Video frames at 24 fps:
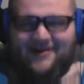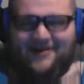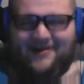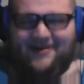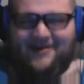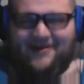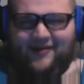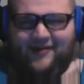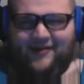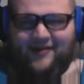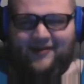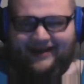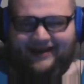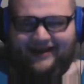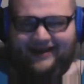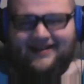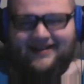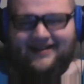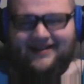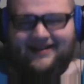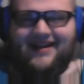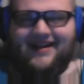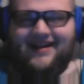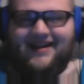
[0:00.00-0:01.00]
Win.
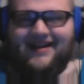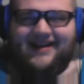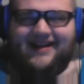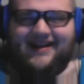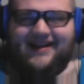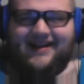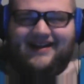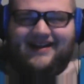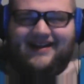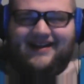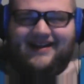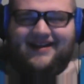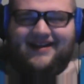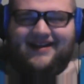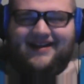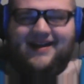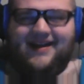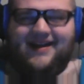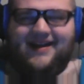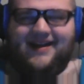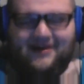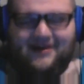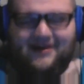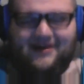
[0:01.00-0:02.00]

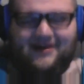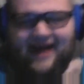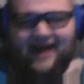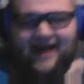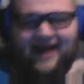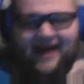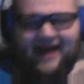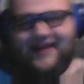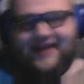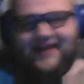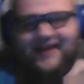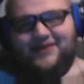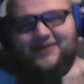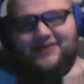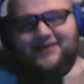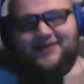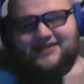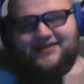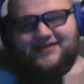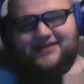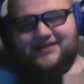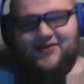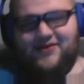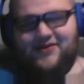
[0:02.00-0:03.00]
Anyway, week 2
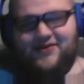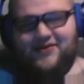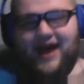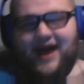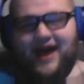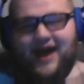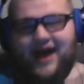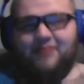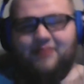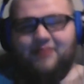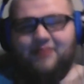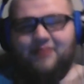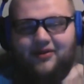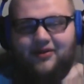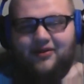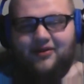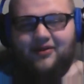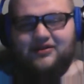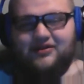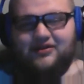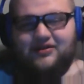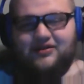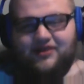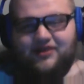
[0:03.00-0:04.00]
at Bowling
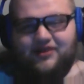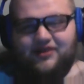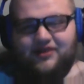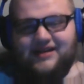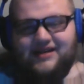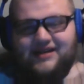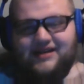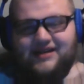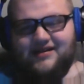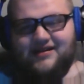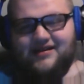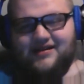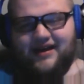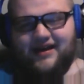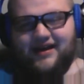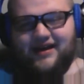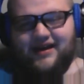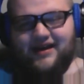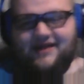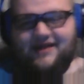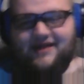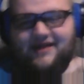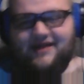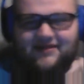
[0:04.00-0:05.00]
Green. I gave them
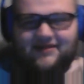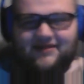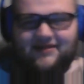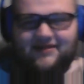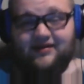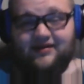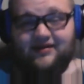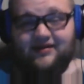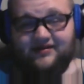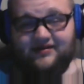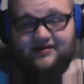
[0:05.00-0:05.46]
another win.